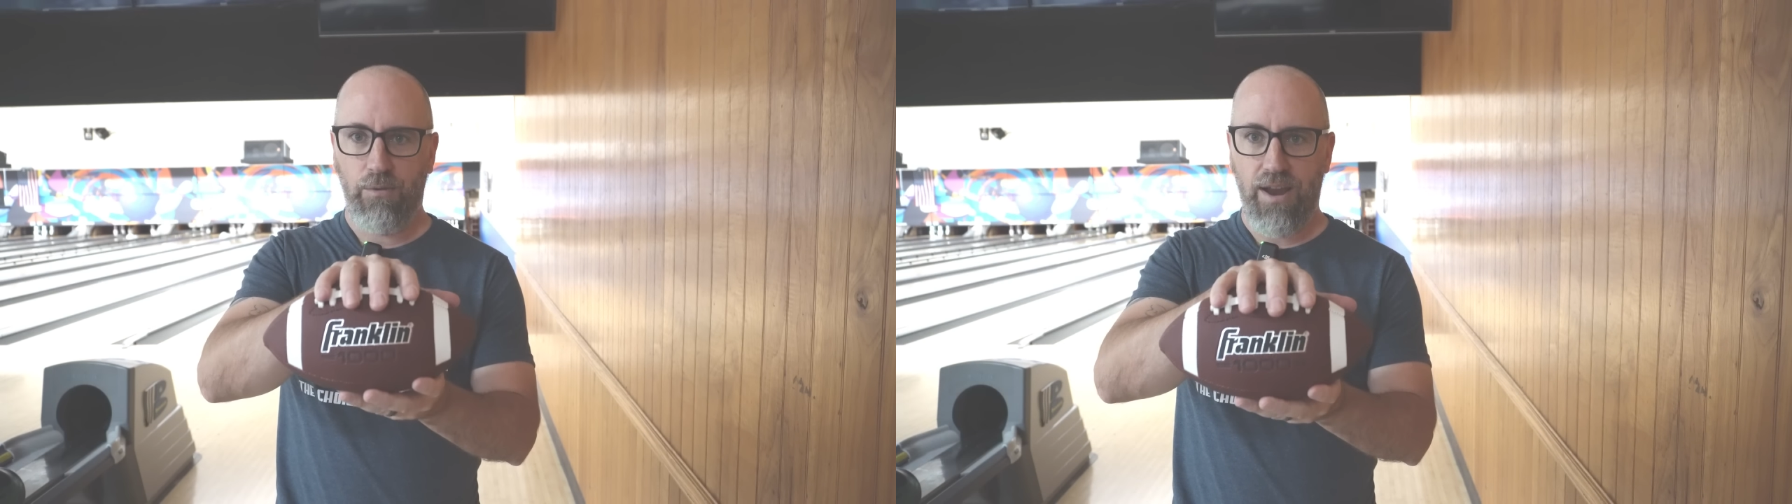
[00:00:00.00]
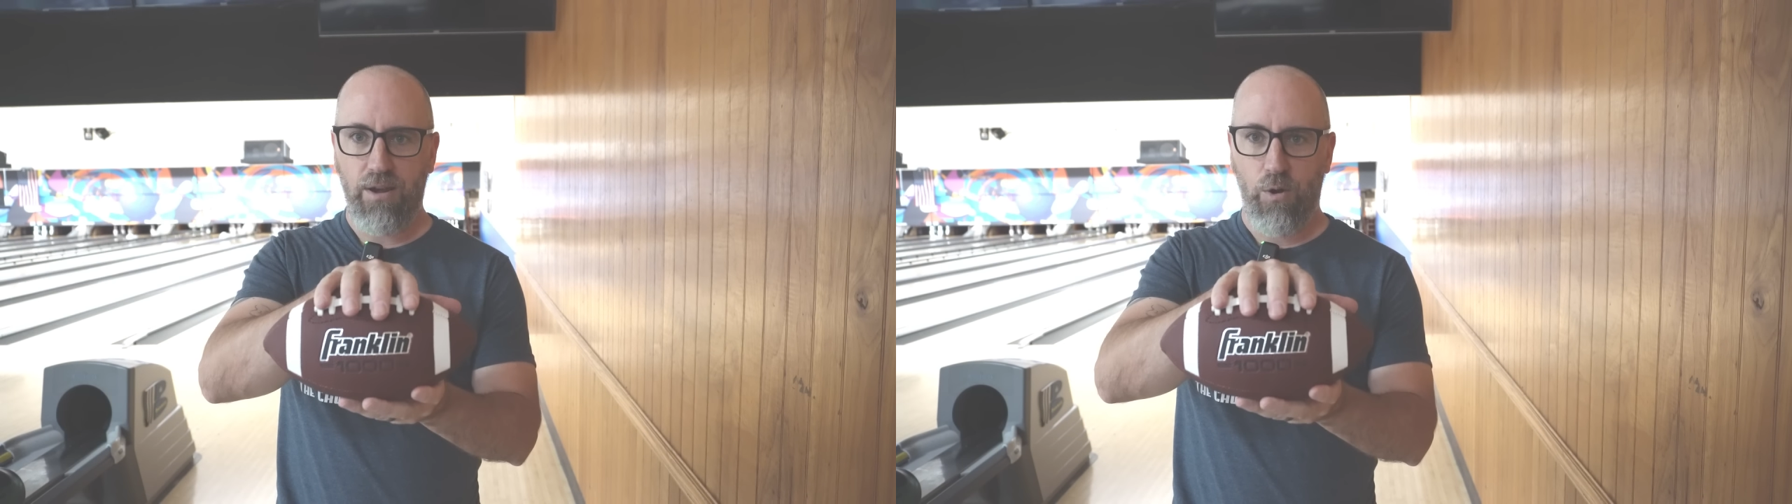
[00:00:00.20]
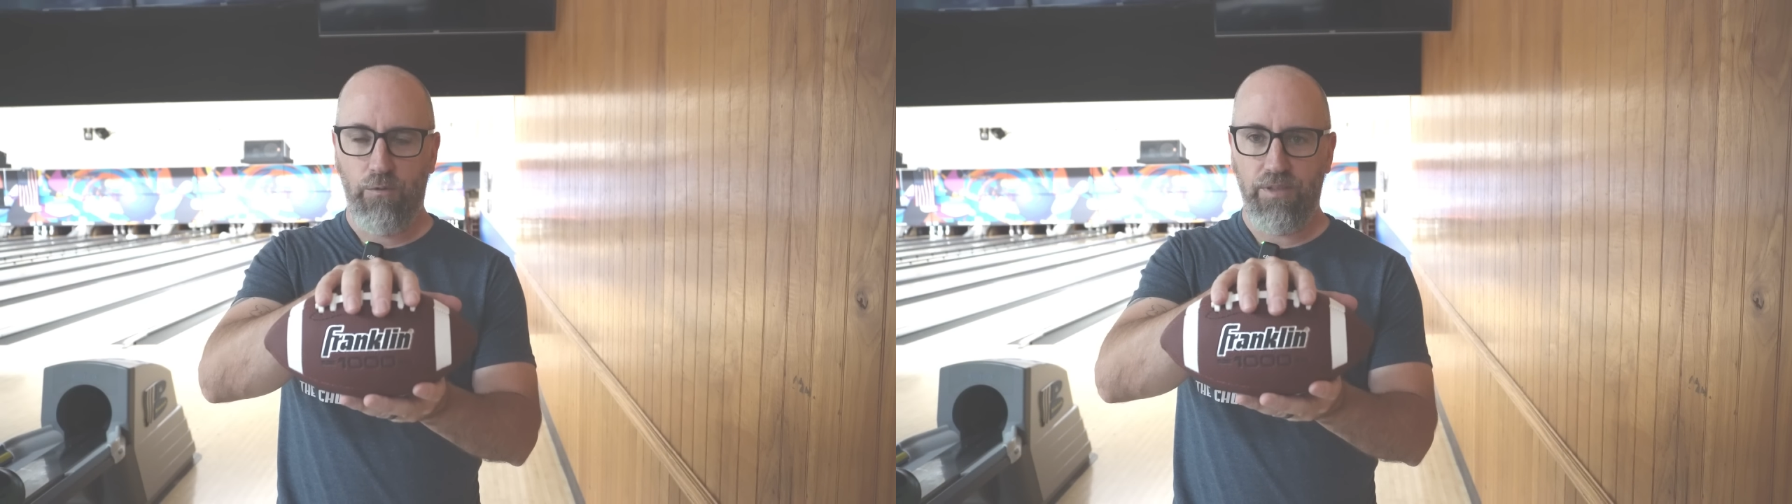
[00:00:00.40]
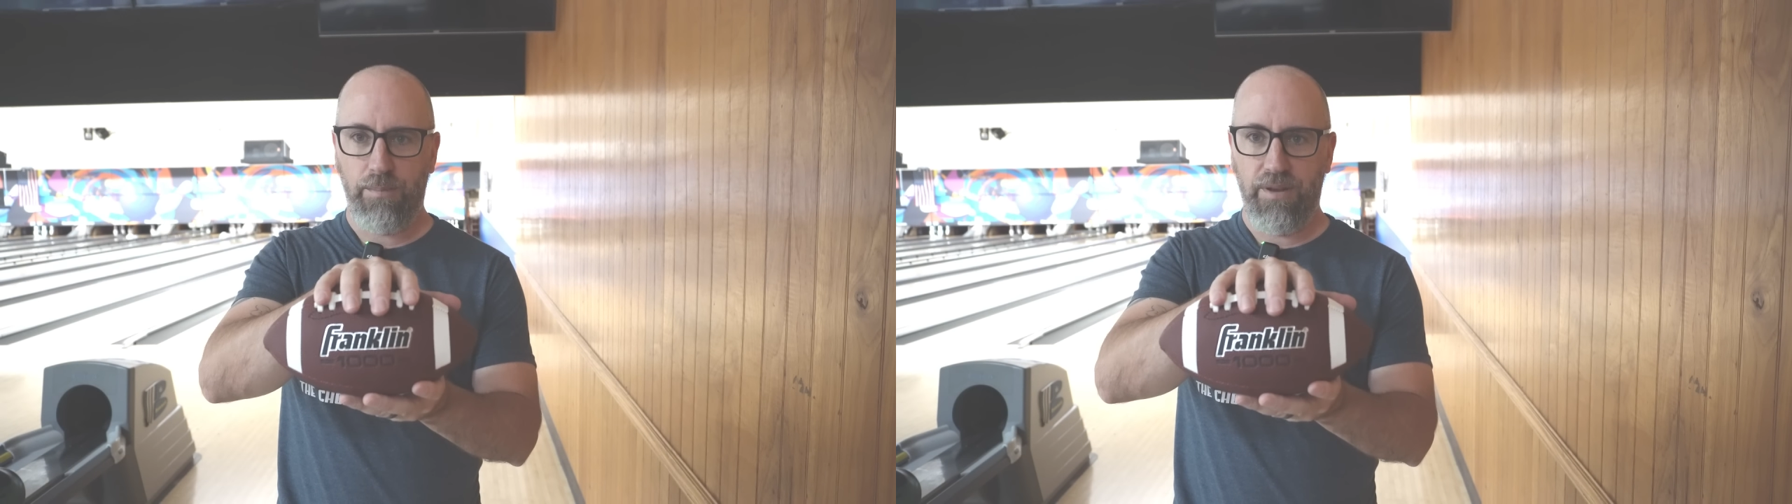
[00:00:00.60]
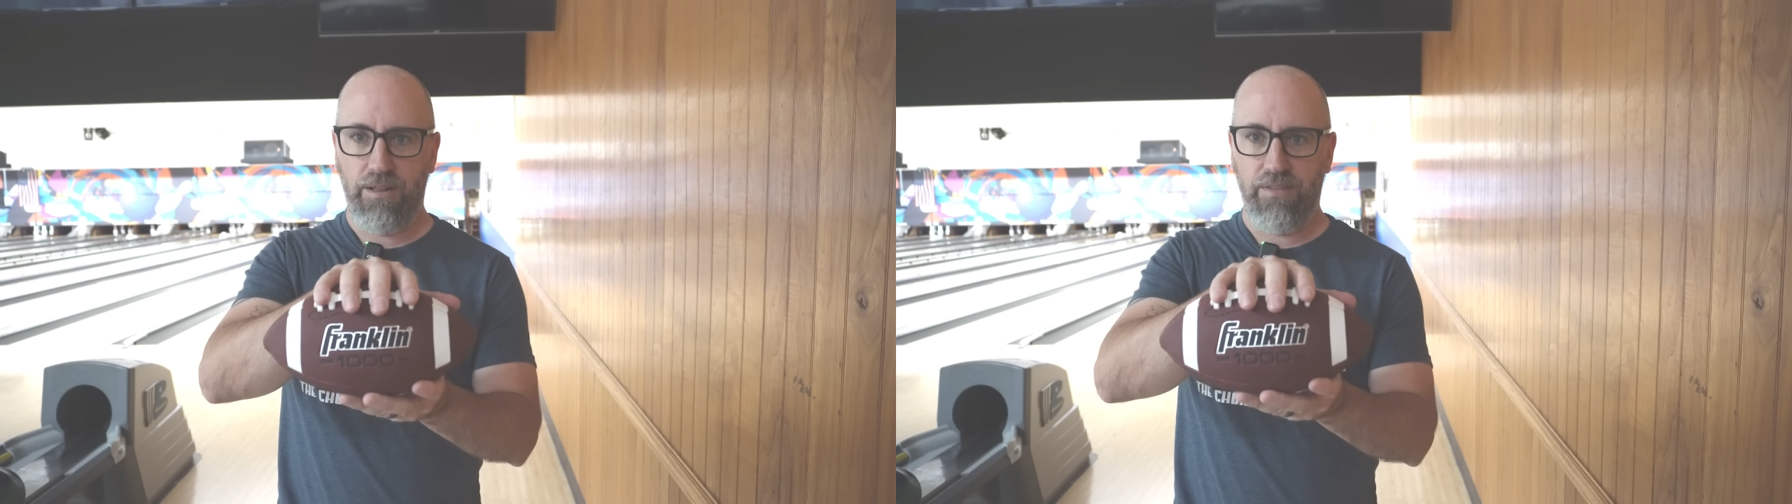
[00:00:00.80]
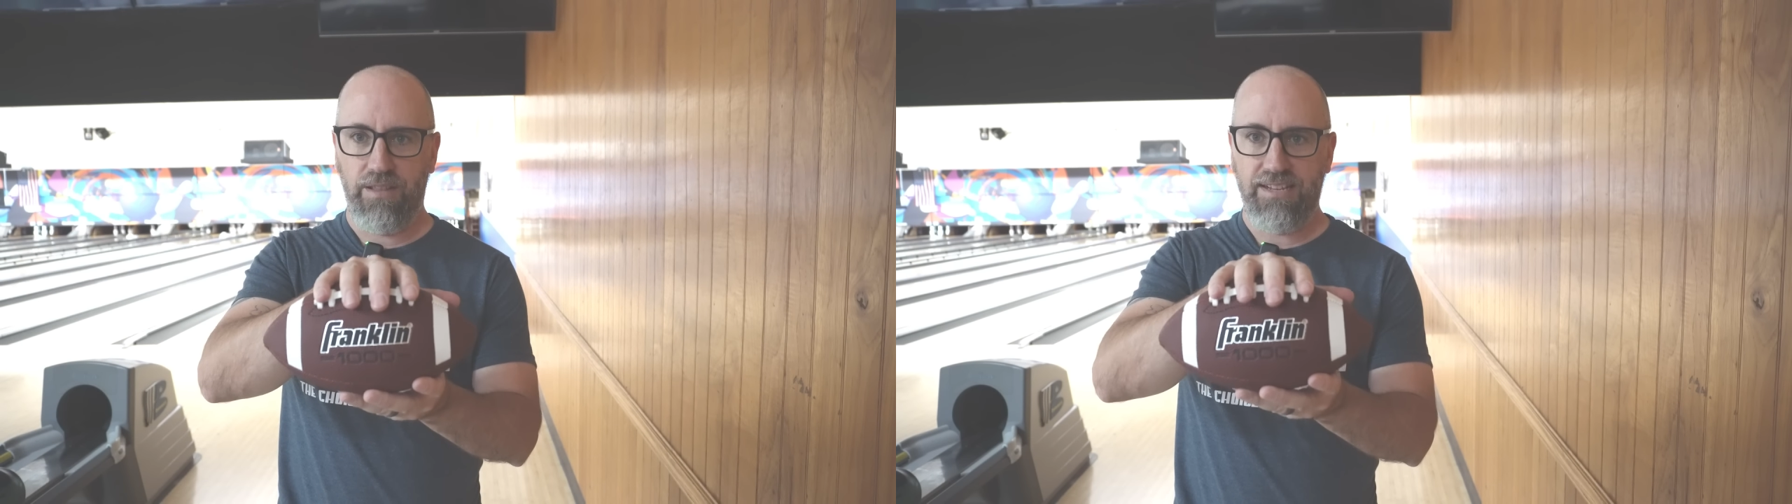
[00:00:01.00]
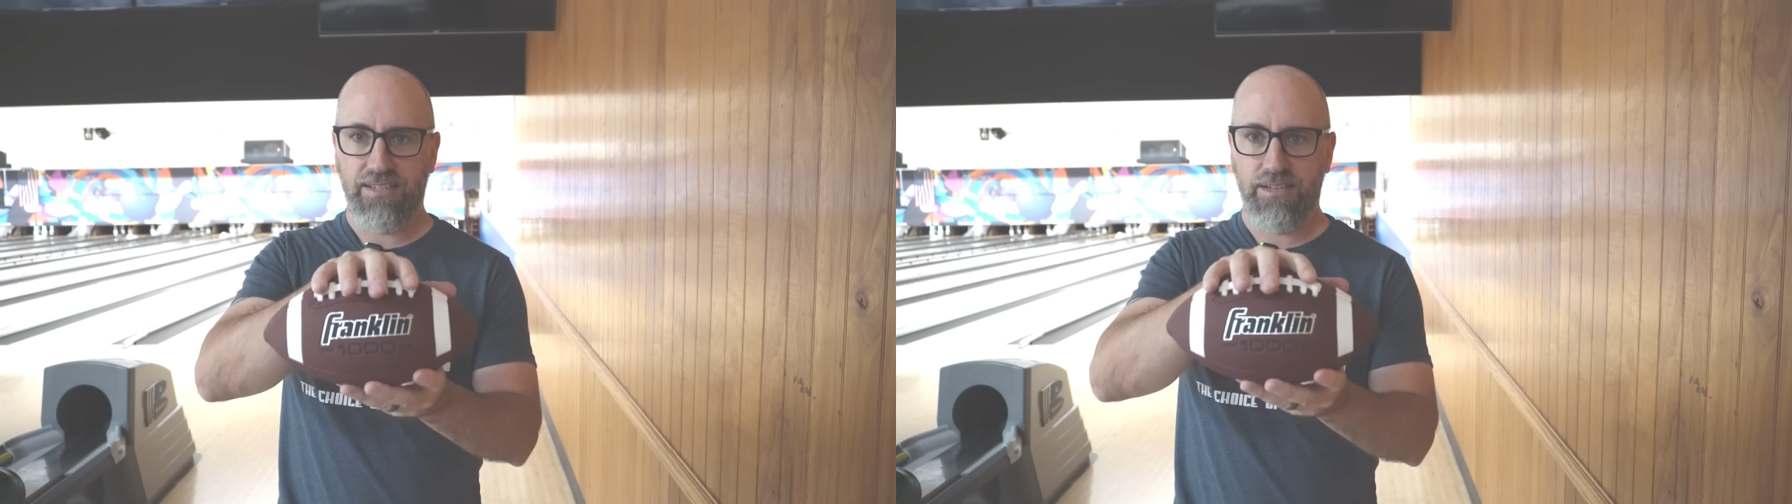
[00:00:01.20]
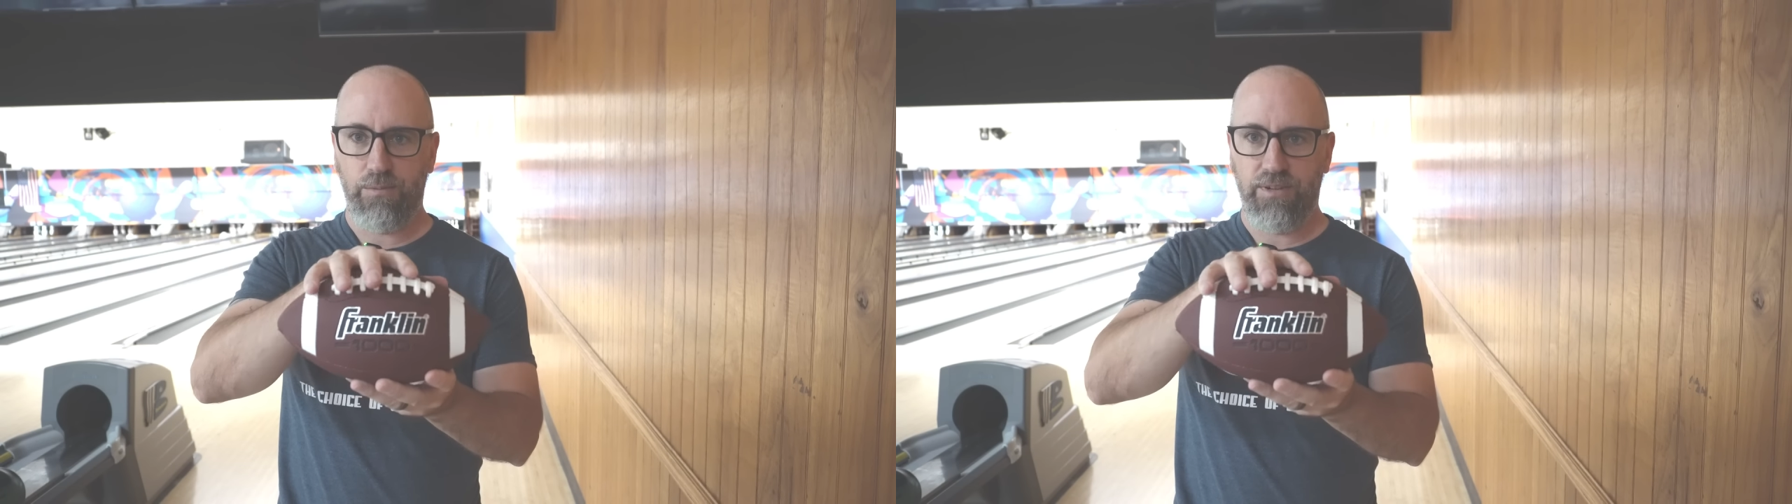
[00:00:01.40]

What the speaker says: right over the middle of the laces.